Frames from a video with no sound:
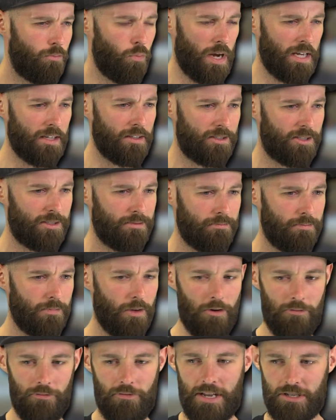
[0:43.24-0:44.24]
Wings
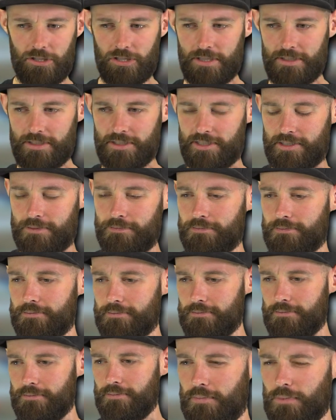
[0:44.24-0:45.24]
of Vengeance.
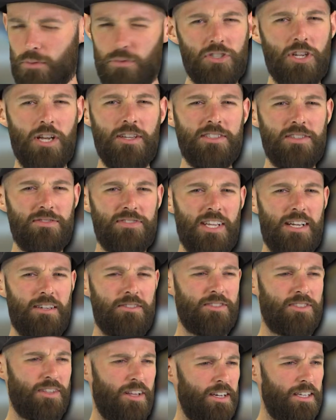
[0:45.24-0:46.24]
Which kind of
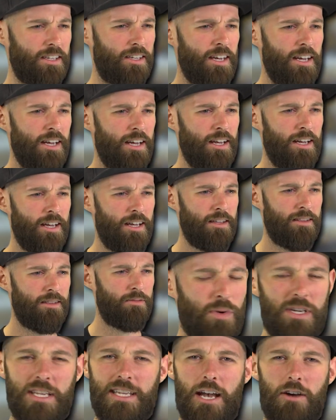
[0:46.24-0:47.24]
sounds like
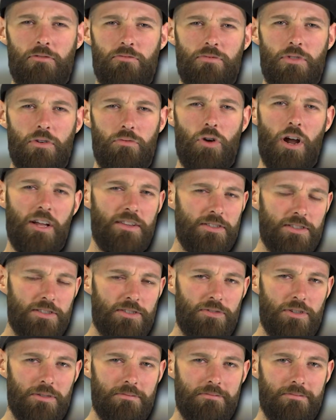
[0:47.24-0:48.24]
when you get the runs
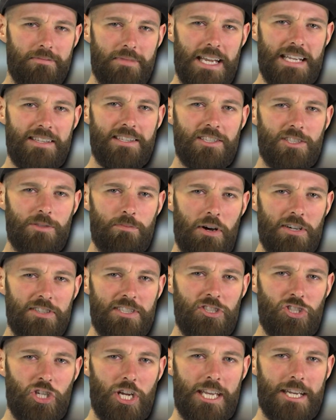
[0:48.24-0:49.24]
from eating
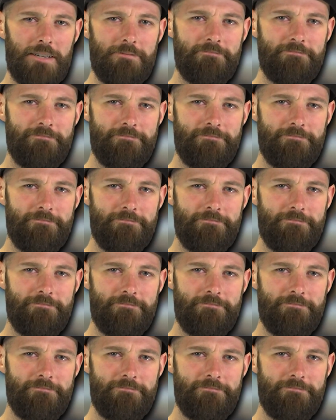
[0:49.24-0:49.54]
spicy chicken.